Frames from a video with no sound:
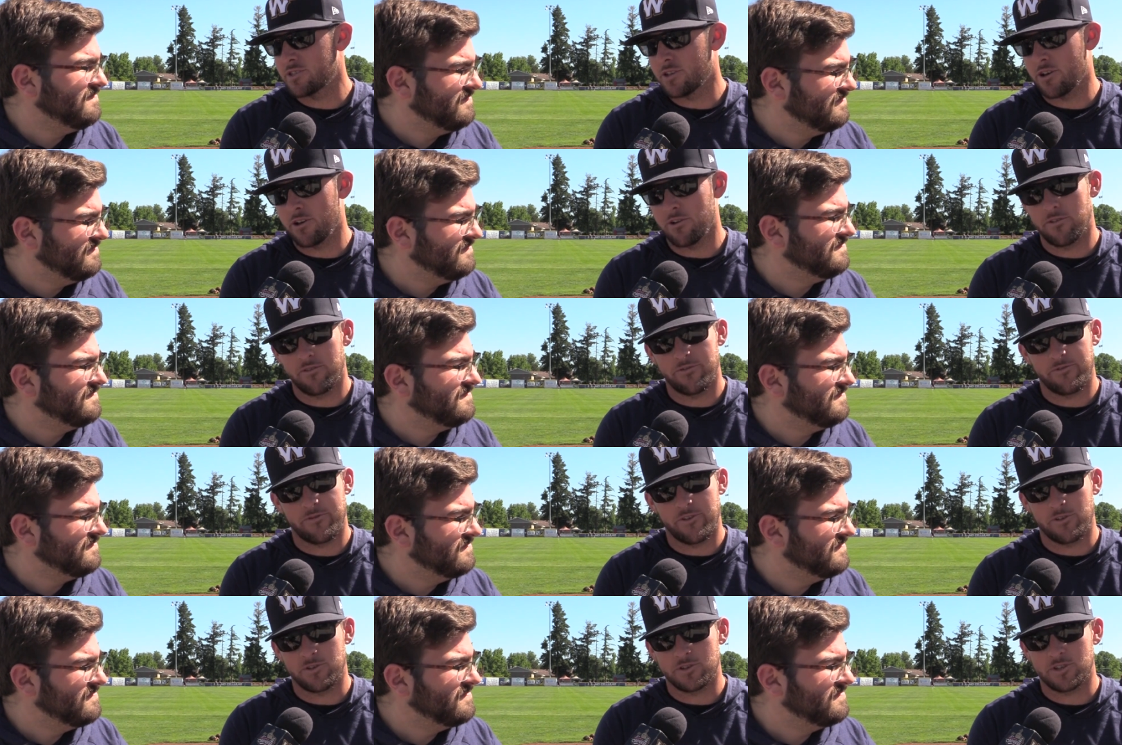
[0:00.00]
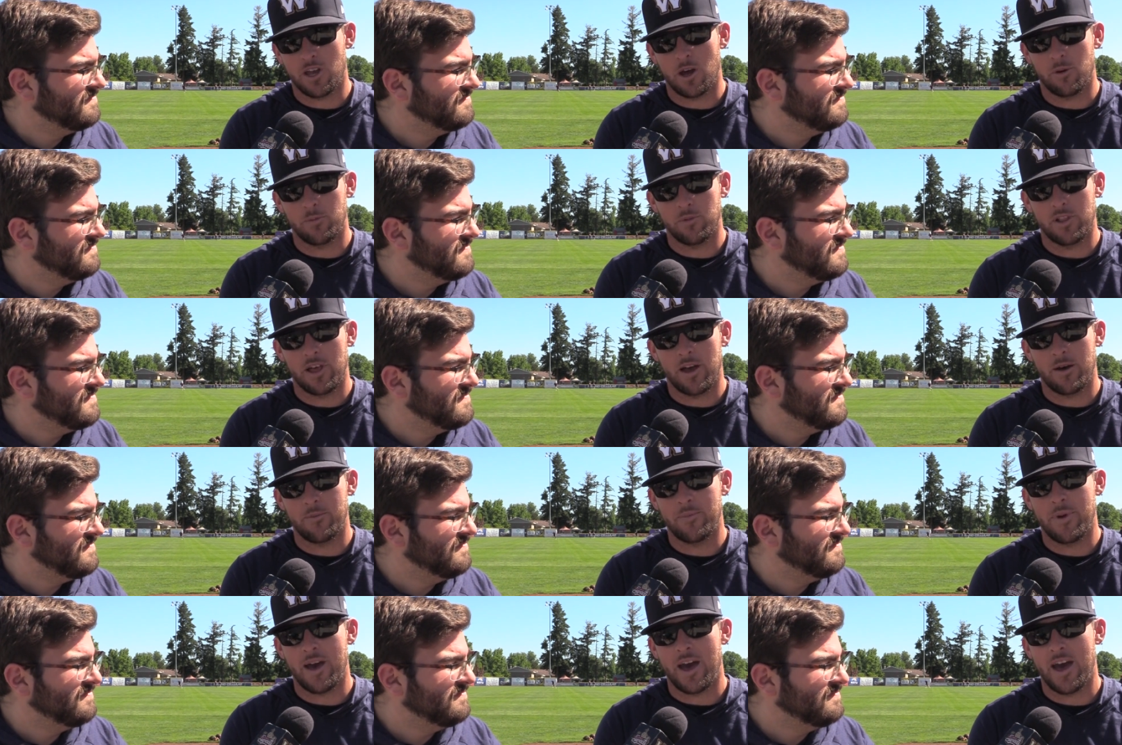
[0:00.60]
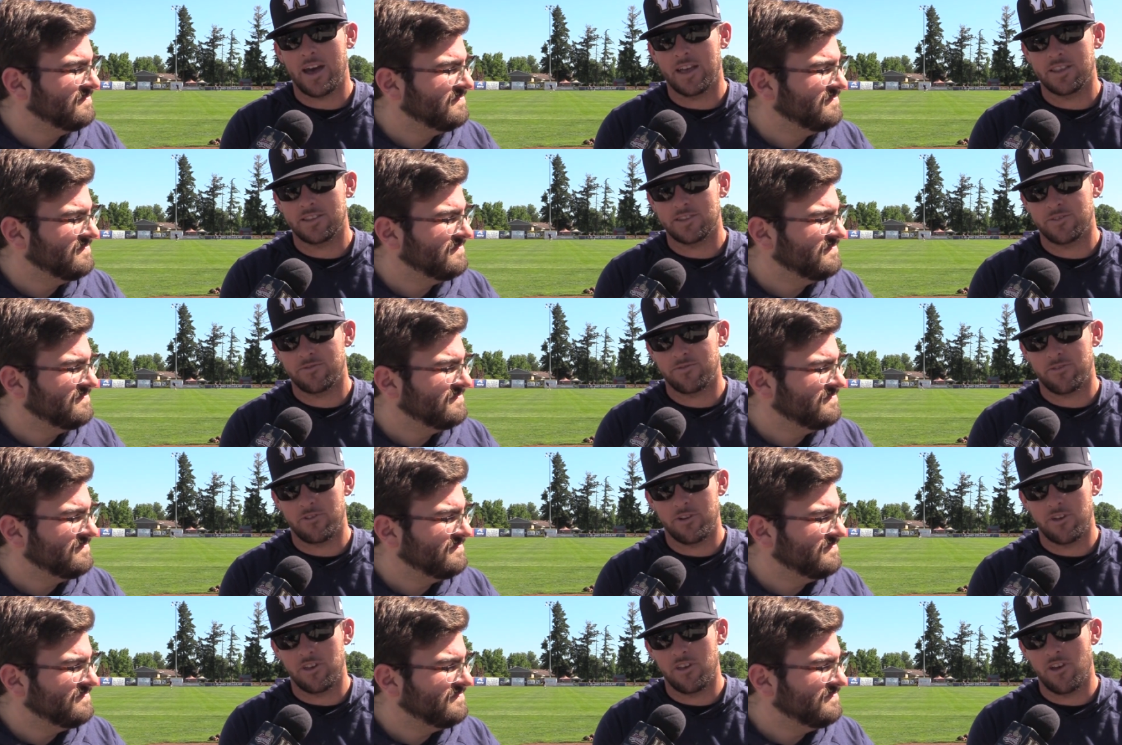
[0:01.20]
Speaker 1: So first couple at bats
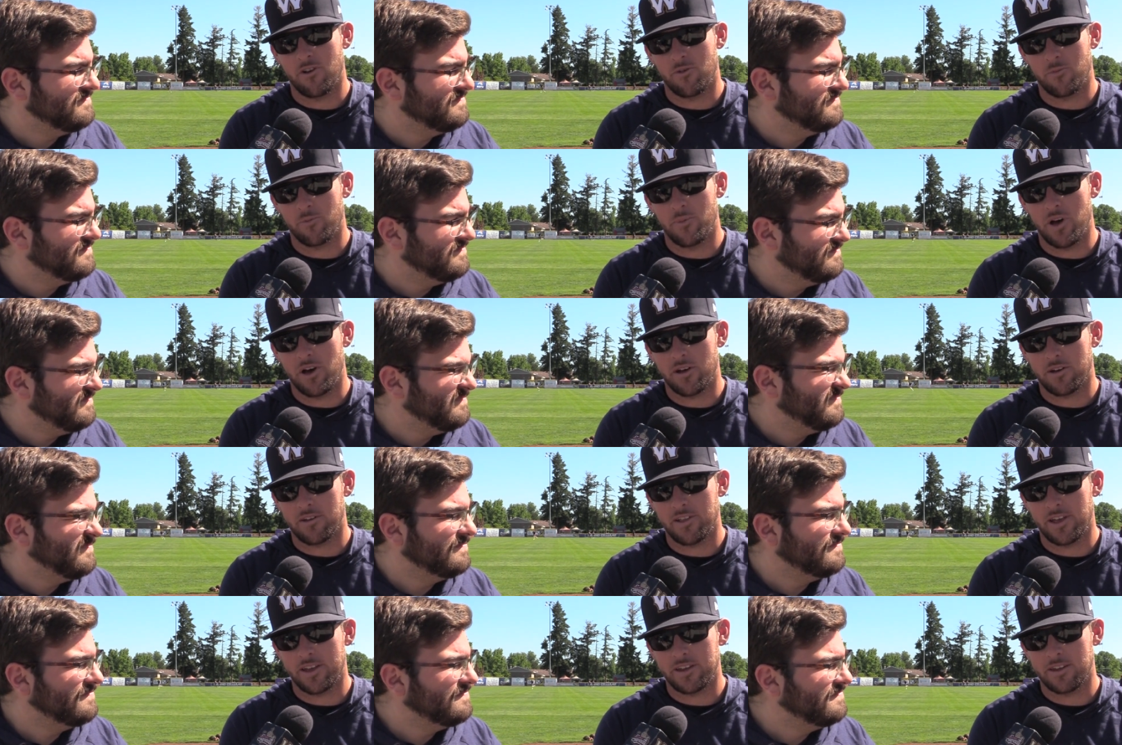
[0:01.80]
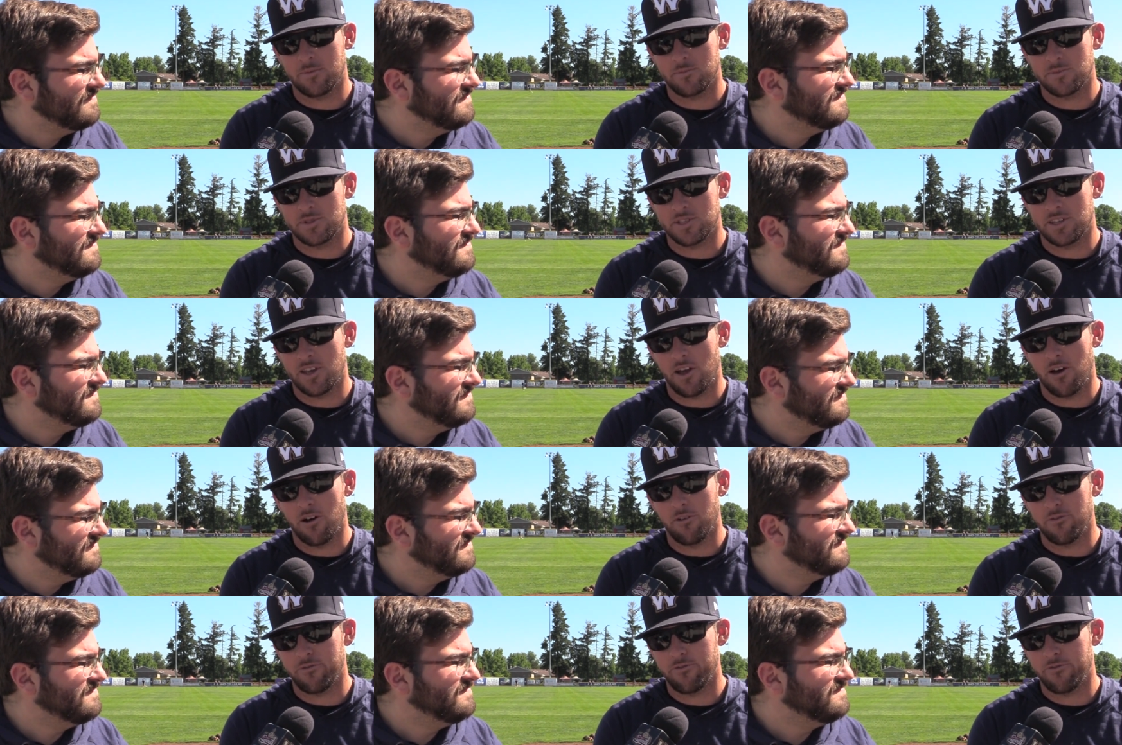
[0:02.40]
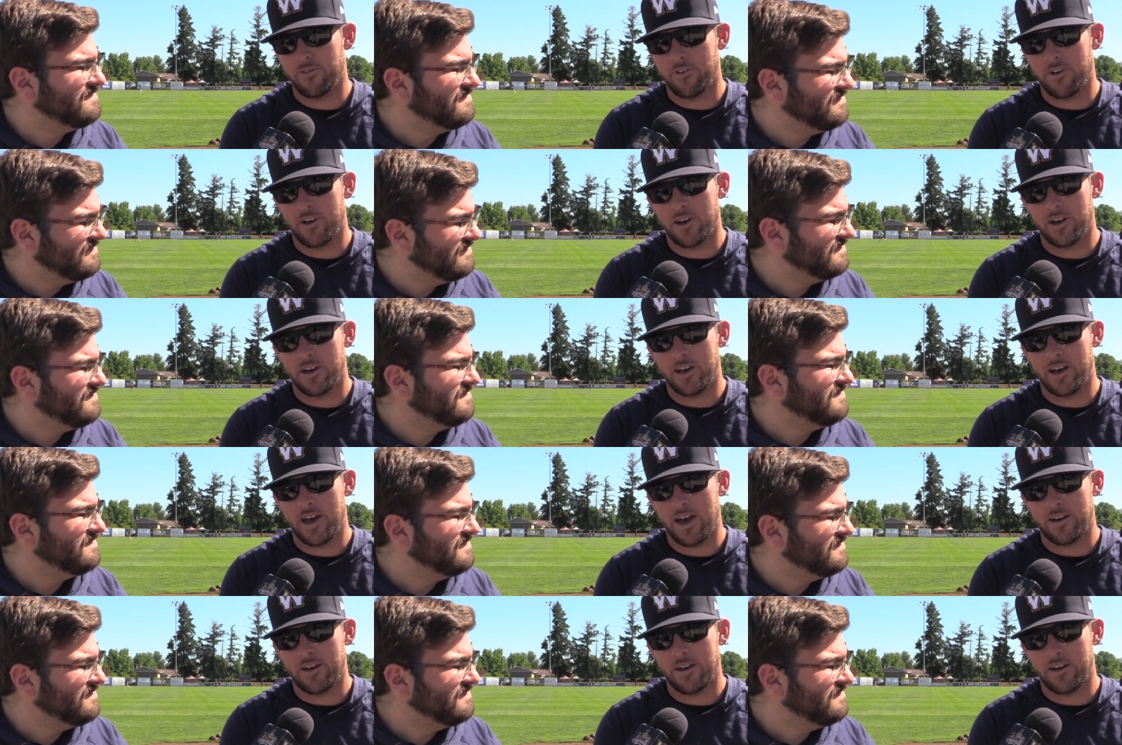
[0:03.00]
for a young buck like himself, uh,